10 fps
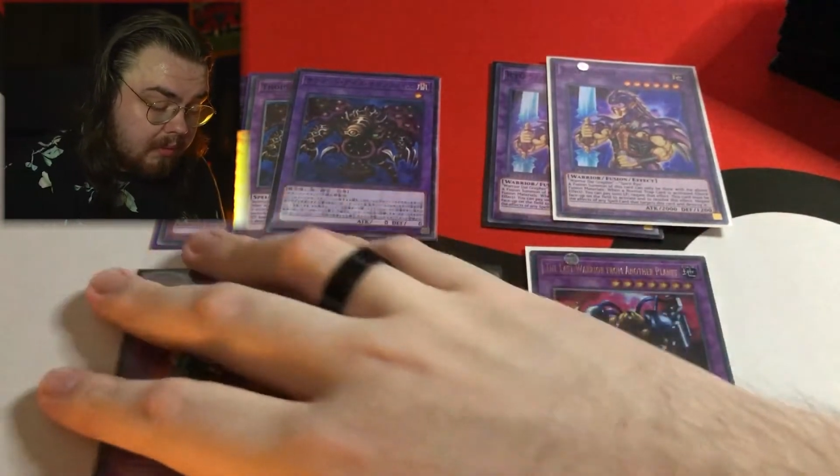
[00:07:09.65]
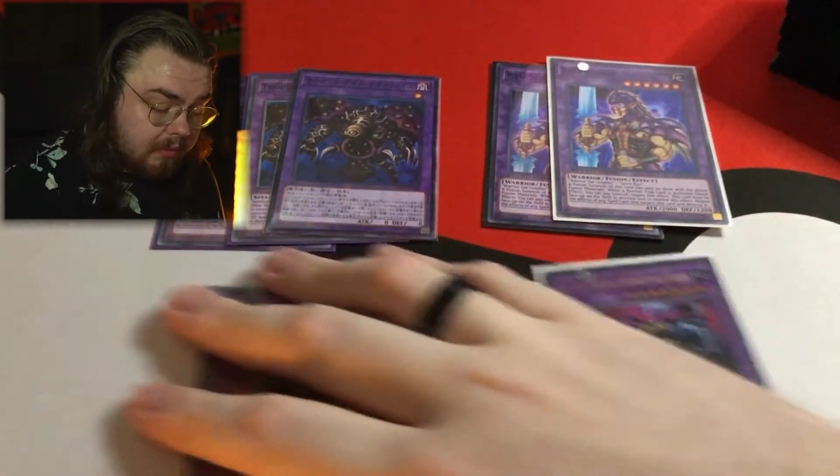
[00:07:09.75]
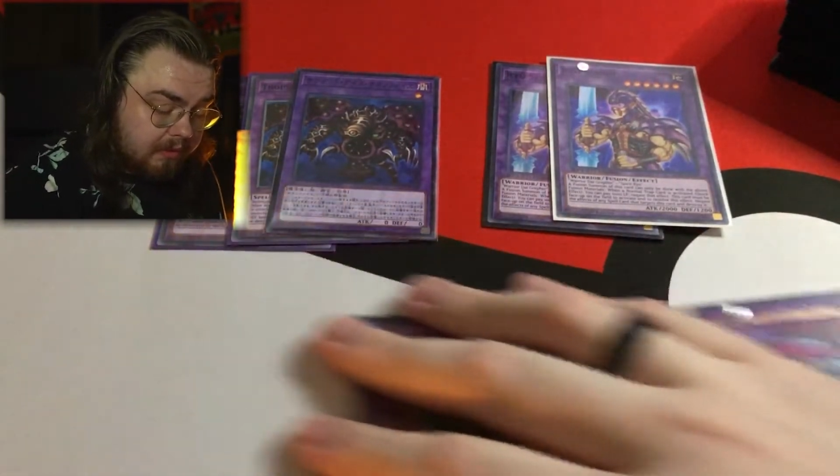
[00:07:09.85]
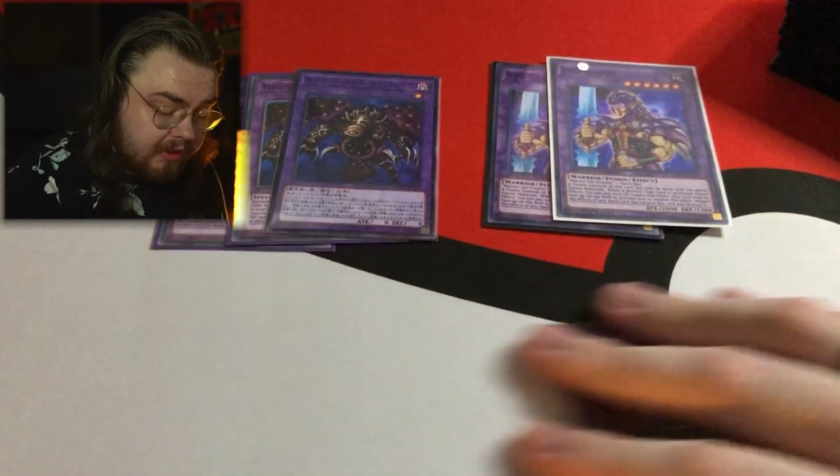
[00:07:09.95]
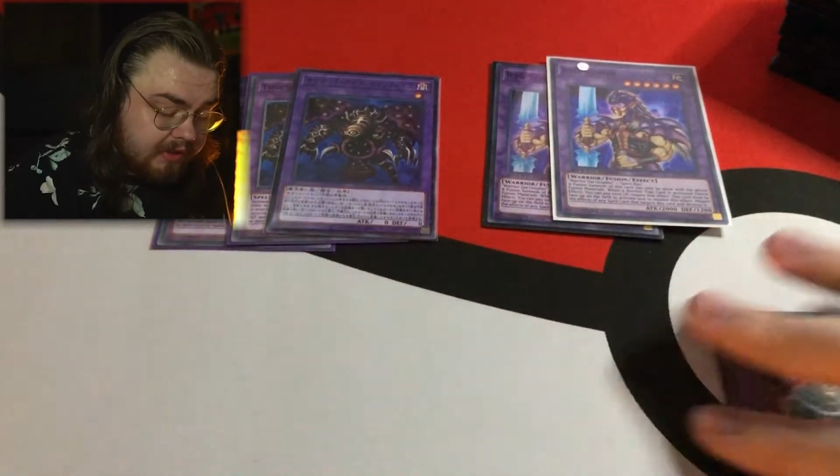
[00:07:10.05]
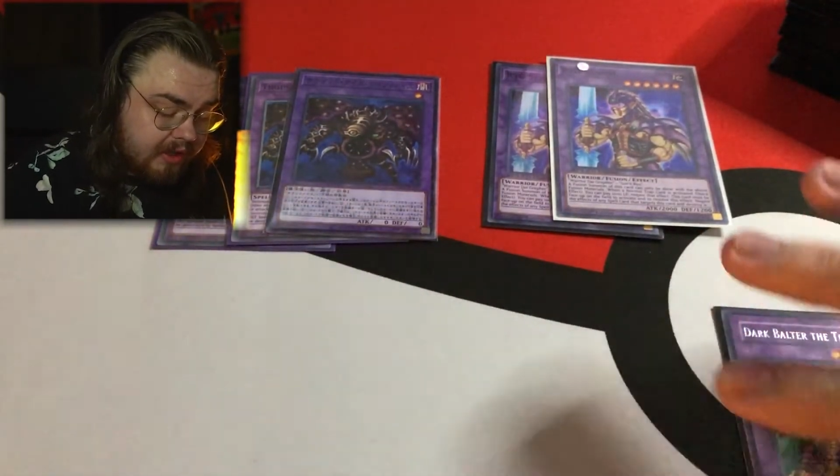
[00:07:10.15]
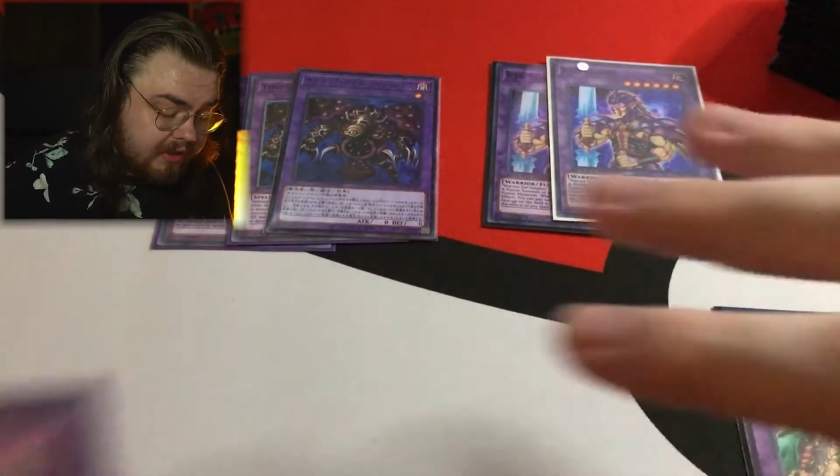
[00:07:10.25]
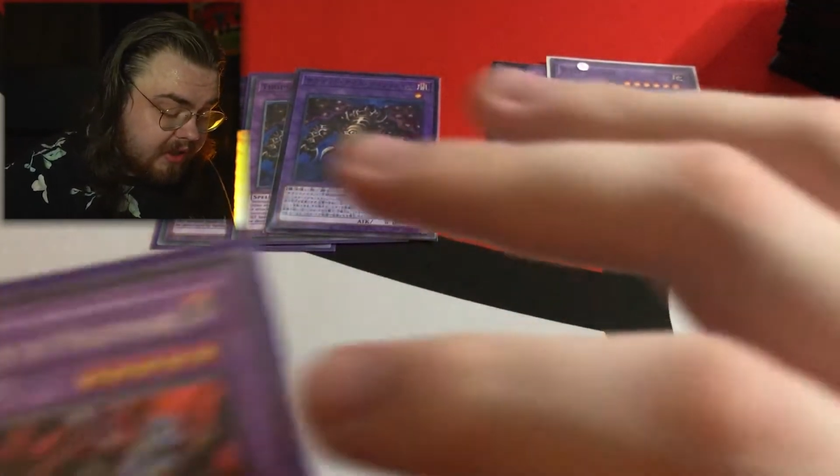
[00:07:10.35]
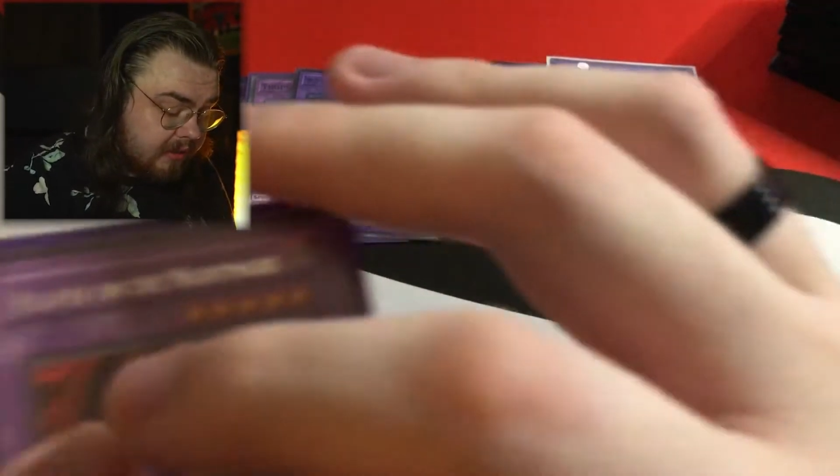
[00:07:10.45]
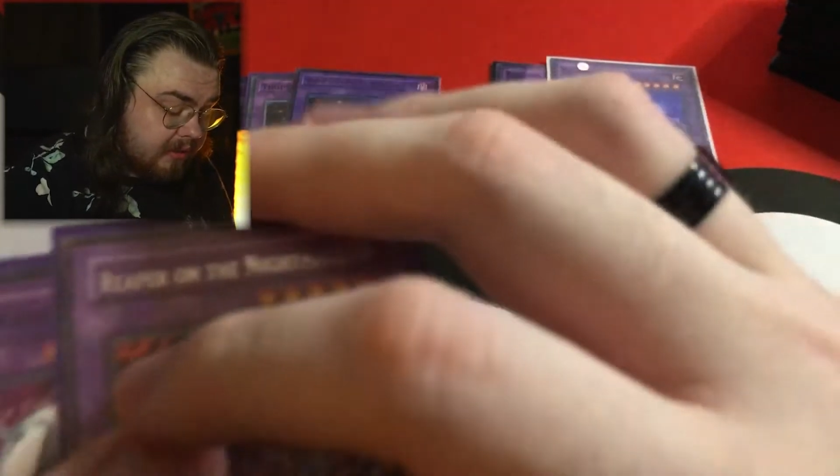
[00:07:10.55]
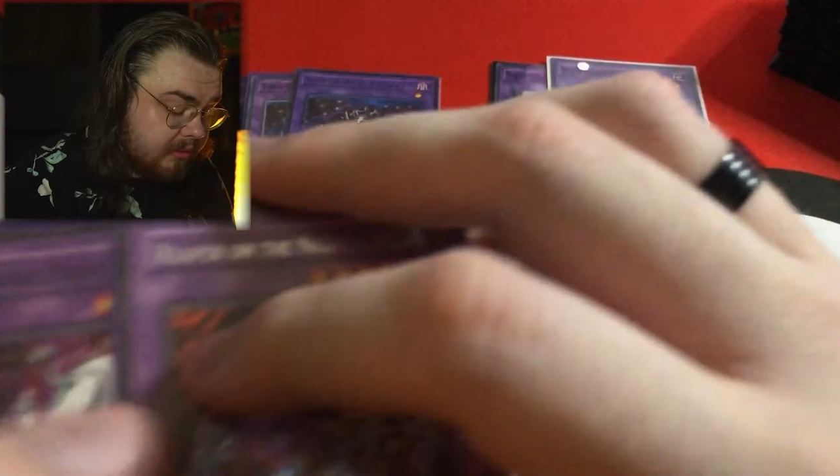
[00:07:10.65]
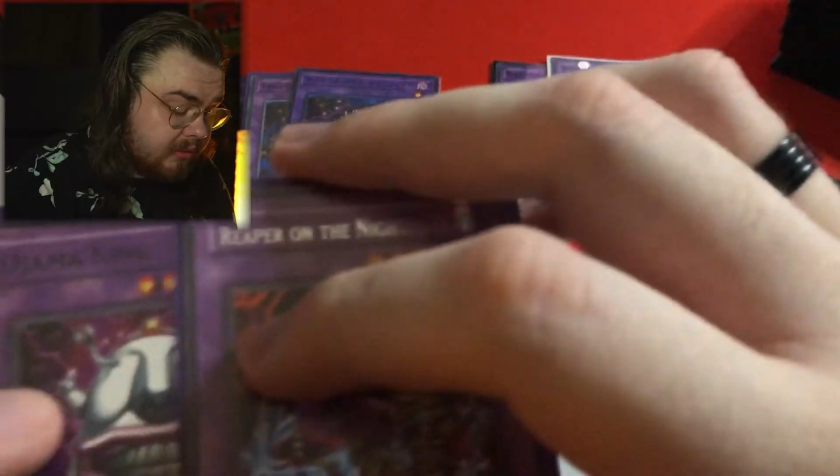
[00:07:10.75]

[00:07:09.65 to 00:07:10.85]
move these guys out.